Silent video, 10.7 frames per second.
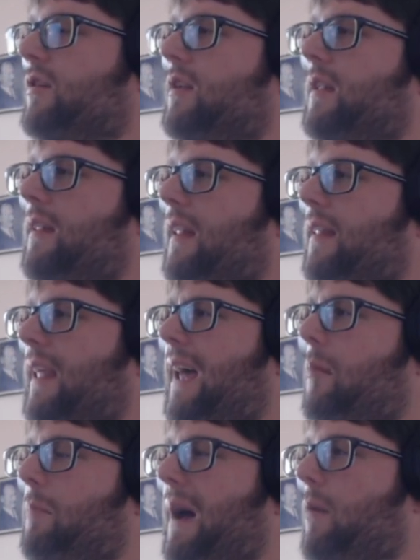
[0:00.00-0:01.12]
they had
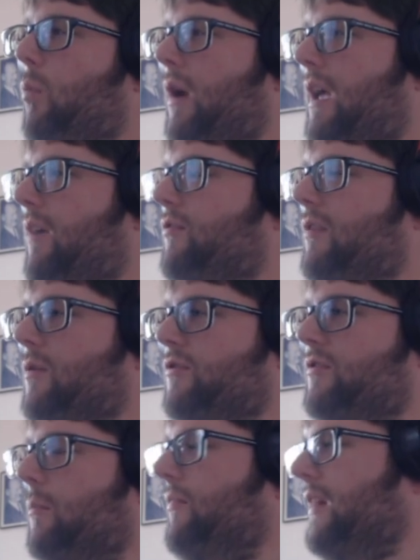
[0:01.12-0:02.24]
a ban wave, so that was
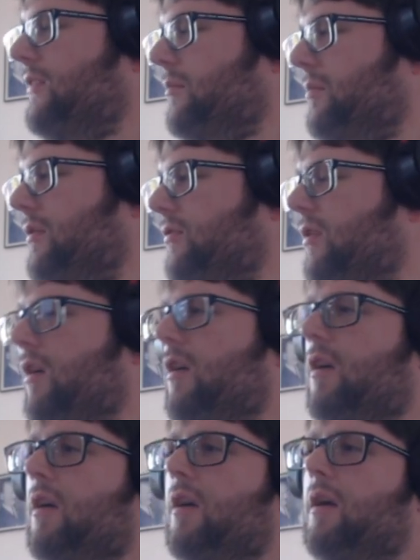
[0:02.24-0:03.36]
something, I suppose.
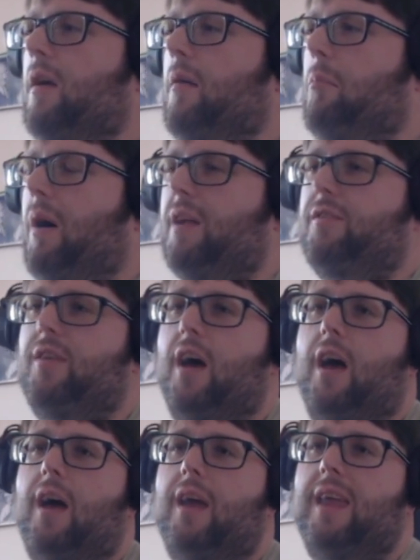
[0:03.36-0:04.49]
But,
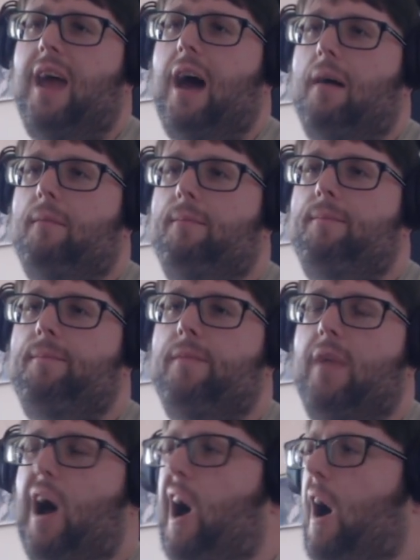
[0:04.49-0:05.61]
yeah.
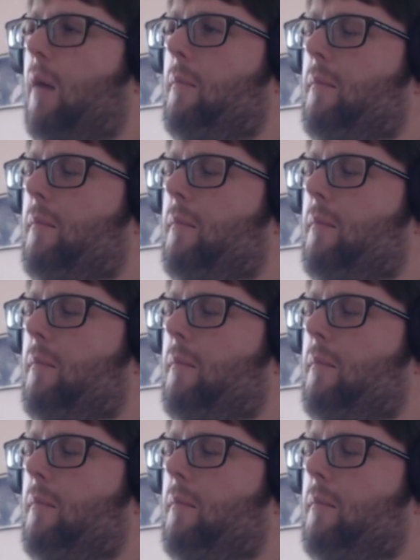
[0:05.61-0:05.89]
Yeah,